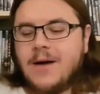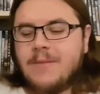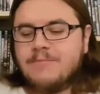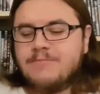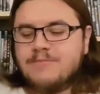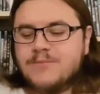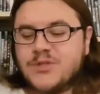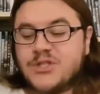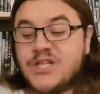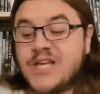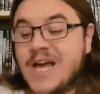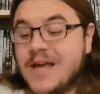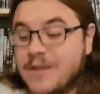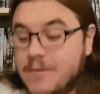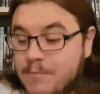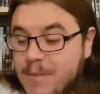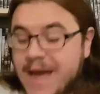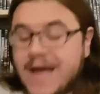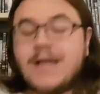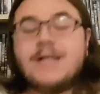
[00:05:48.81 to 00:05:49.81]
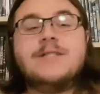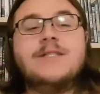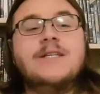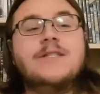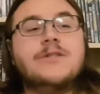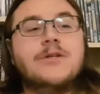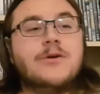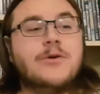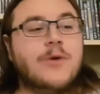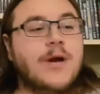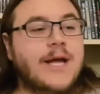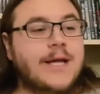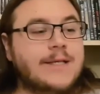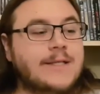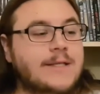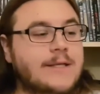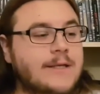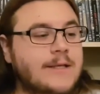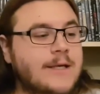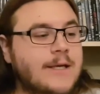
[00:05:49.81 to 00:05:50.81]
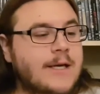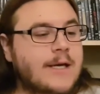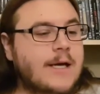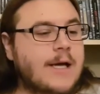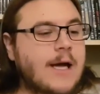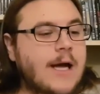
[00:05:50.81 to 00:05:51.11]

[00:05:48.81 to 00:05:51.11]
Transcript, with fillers: Um, so yeah, the battle scenes are great.